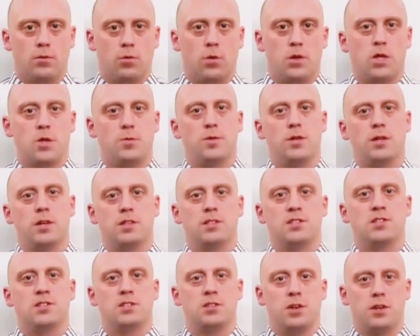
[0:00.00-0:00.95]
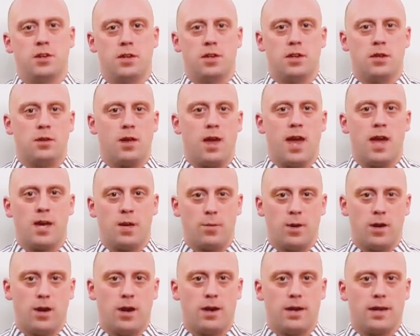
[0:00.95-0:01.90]
When you begin studying
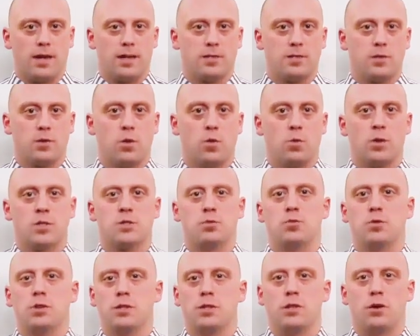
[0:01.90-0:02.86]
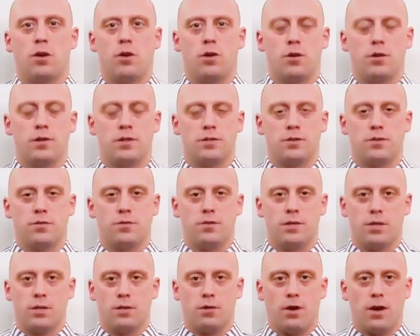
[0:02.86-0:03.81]
antibiotics, what's really hard is to
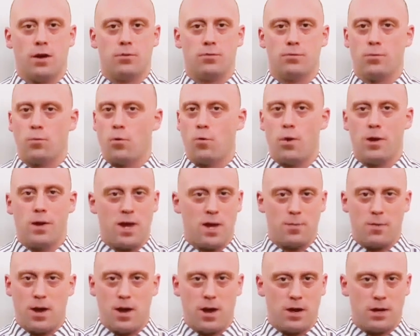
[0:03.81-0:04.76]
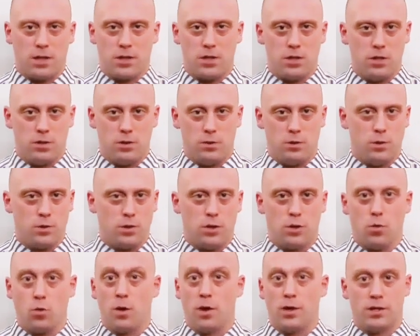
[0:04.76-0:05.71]
figure out what antibiotic to use
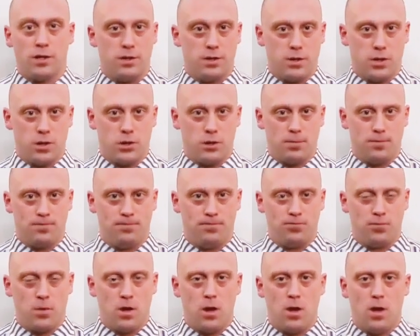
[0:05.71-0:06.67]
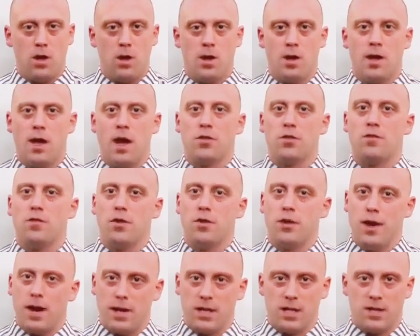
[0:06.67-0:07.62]
under what condition. At the
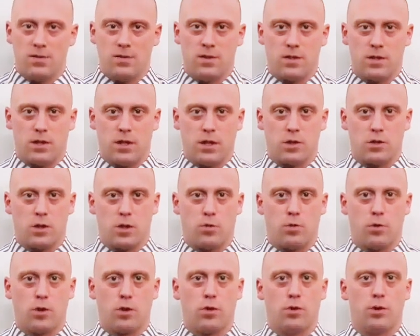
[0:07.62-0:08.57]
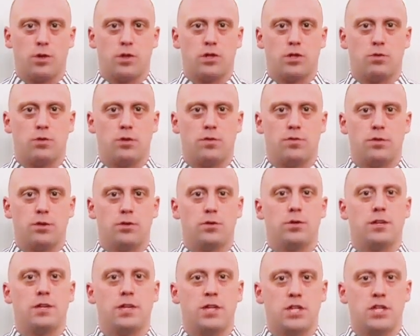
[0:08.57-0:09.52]
very end of this lecture, we're going to
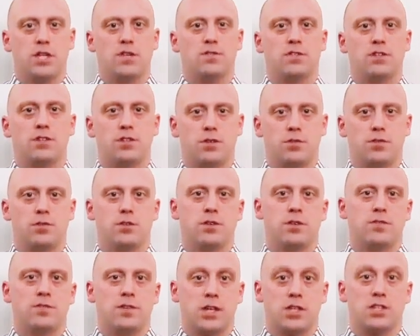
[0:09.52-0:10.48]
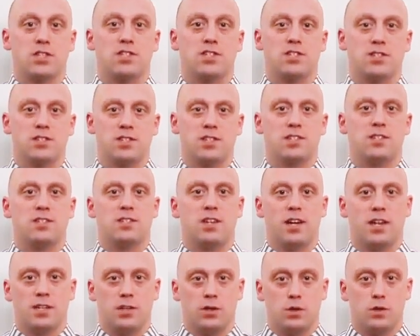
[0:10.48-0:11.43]
review each of the different infectious disease
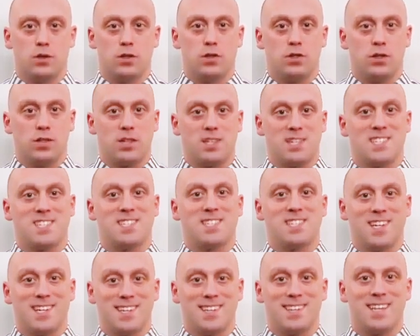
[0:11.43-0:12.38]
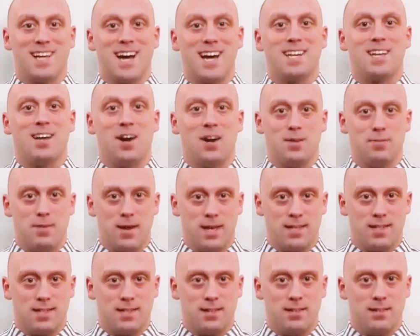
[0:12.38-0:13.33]
diagnoses you're going to see a lot on
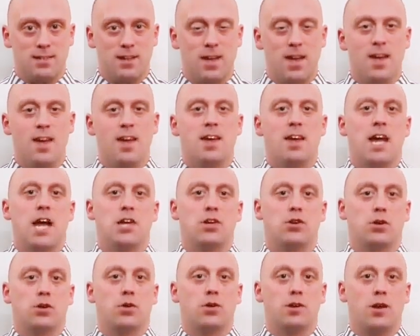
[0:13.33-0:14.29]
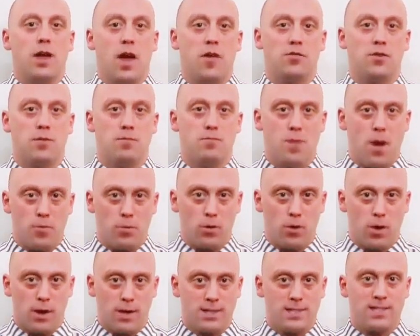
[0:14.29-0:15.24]
medicine, and you're going to have to
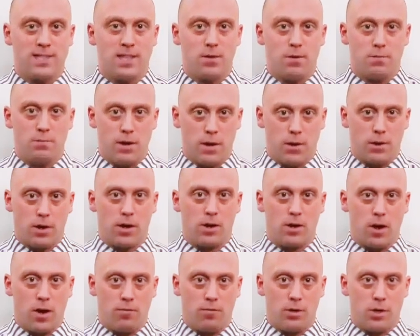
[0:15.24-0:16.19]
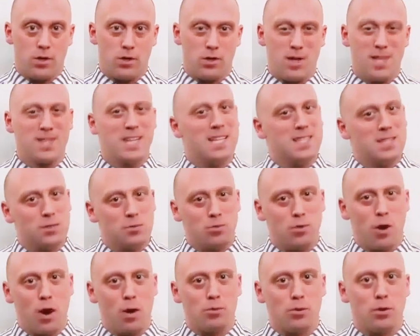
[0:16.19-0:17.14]
memorize their empiric coverage. And that's the
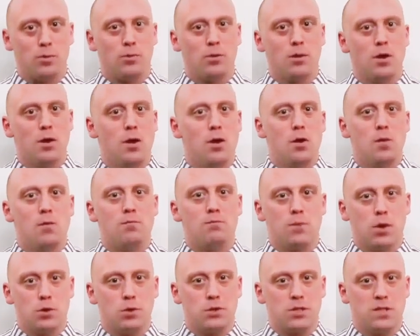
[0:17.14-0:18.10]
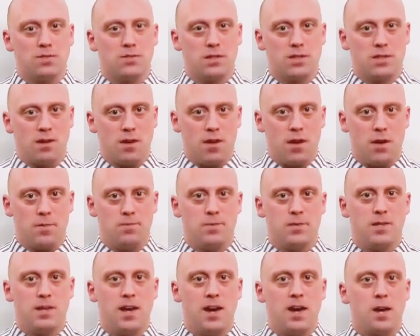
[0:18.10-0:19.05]
problem. Most of the
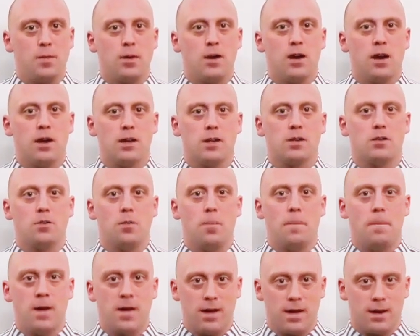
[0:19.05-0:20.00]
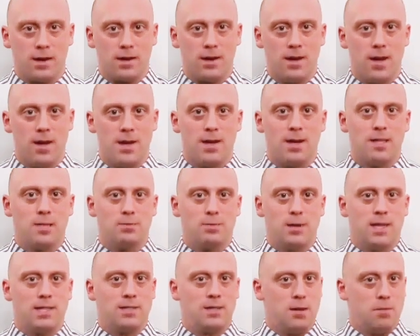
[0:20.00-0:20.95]
time, the antibiotic you pick is
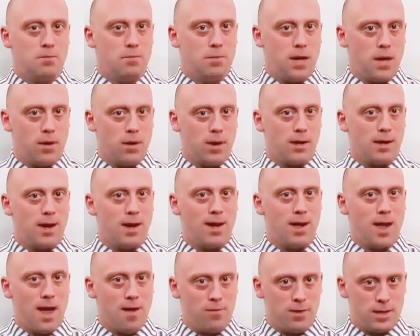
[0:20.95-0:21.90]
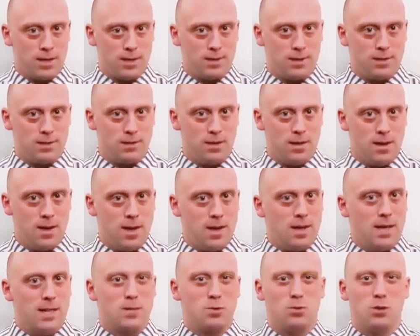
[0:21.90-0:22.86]
based on empiric evidence.
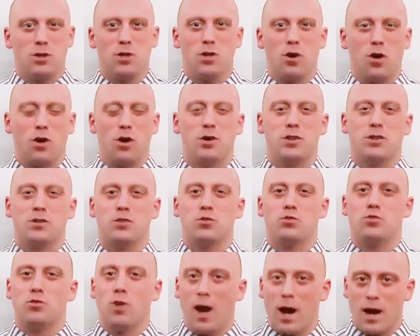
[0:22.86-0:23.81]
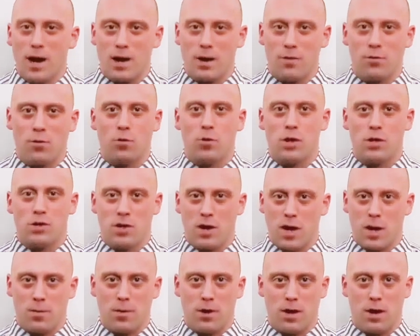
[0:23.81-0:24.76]
It's really hard to derive which
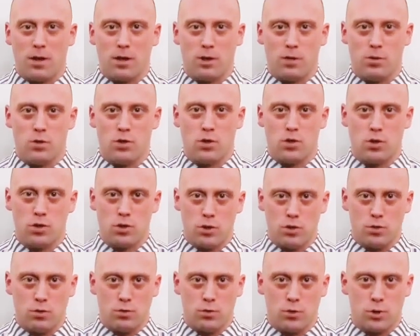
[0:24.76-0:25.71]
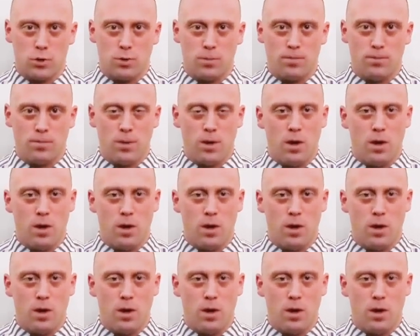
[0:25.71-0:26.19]
antibiotic you should choose.